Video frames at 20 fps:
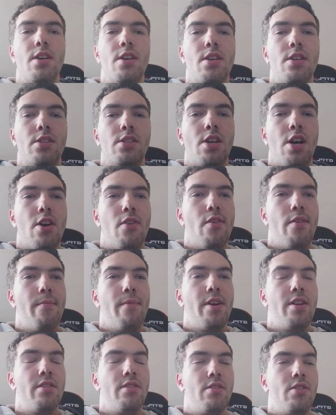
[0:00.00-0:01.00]
So um,
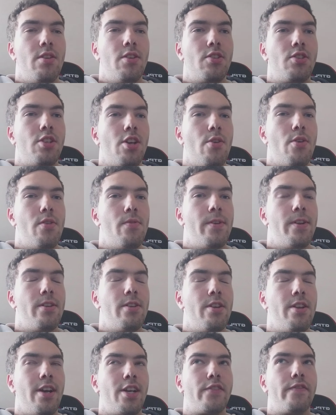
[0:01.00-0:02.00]
in, so in
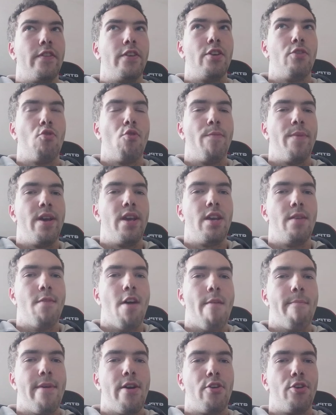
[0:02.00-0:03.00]
the next video will be
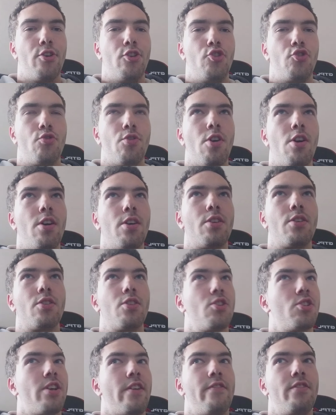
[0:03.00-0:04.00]
American Truck
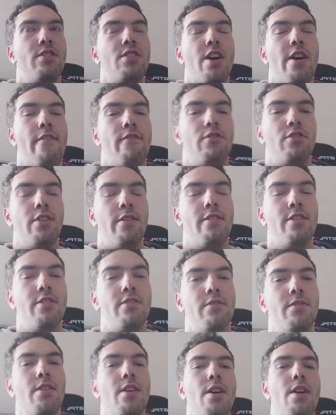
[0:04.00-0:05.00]
because I haven't, I haven't
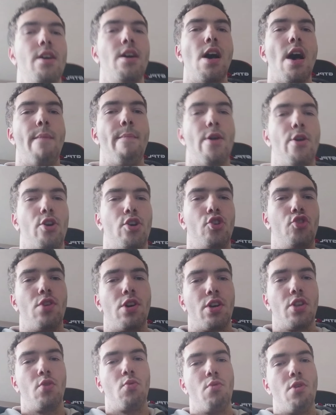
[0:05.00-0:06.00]
done American
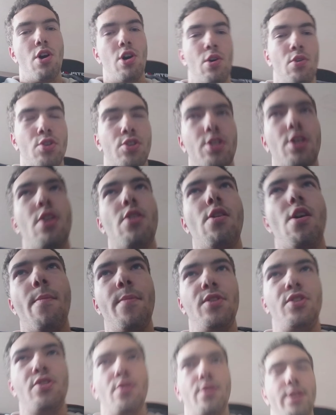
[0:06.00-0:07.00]
truck in a while, so I'll
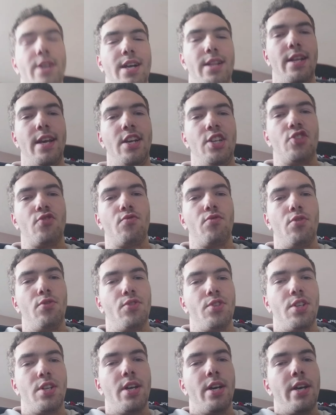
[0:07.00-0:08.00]
be doing that later on
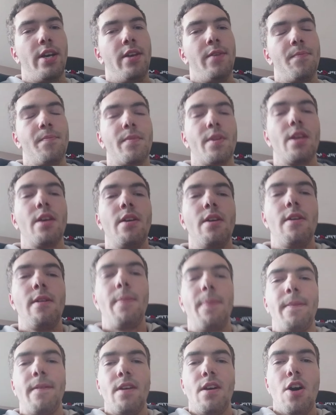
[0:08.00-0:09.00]
today.
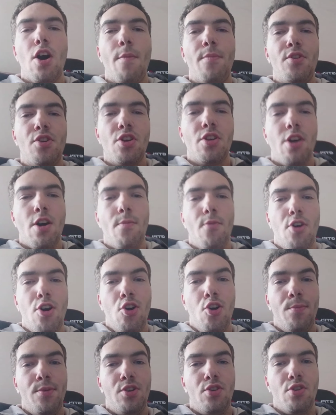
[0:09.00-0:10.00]
I'll be doing I'll,
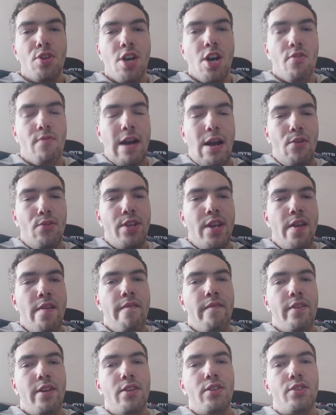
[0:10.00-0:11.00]
I'll be doing that around the
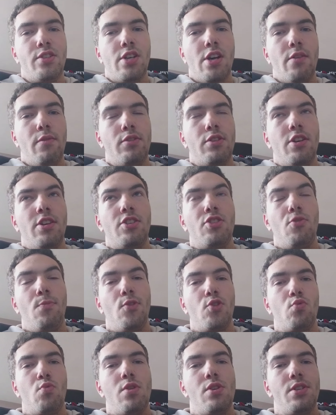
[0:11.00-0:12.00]
evening, so it's, it's,
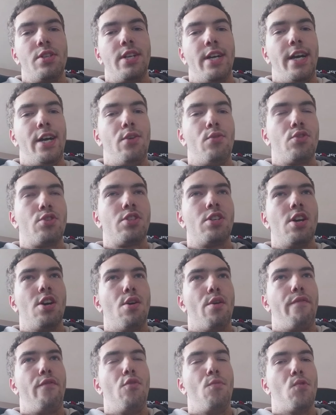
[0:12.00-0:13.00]
almost one now,
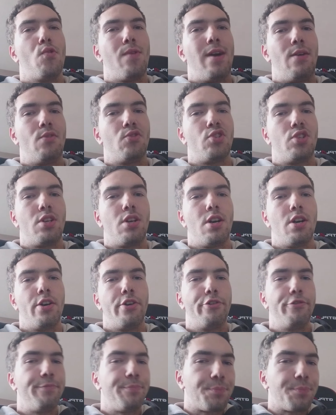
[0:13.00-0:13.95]
so a few more hours to go.